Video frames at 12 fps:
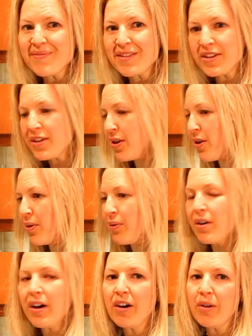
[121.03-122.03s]

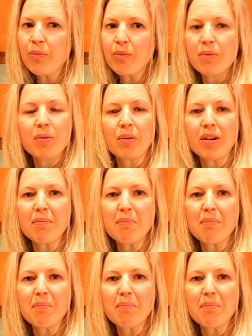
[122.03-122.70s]
So we want to